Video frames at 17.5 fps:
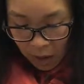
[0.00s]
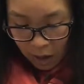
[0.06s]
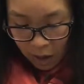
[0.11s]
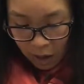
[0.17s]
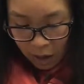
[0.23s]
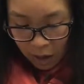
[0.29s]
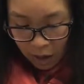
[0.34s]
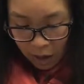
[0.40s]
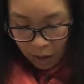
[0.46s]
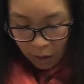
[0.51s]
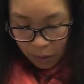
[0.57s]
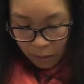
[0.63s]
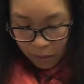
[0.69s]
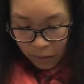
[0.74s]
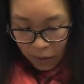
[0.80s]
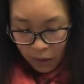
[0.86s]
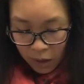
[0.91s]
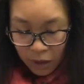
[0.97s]

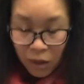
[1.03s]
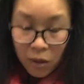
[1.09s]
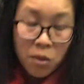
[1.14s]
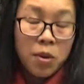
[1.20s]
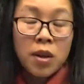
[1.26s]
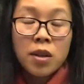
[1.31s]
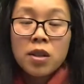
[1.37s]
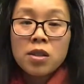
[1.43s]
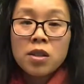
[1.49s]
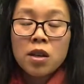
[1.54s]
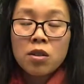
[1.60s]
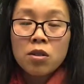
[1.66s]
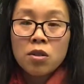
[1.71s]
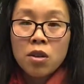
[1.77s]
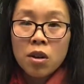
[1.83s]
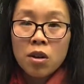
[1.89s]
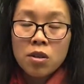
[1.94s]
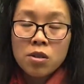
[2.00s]
Another one is that
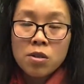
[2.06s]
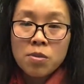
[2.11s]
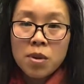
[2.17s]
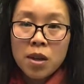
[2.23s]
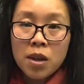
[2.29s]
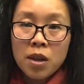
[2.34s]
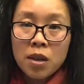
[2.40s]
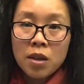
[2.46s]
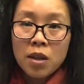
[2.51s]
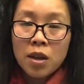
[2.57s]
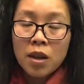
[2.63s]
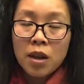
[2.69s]
glucosamine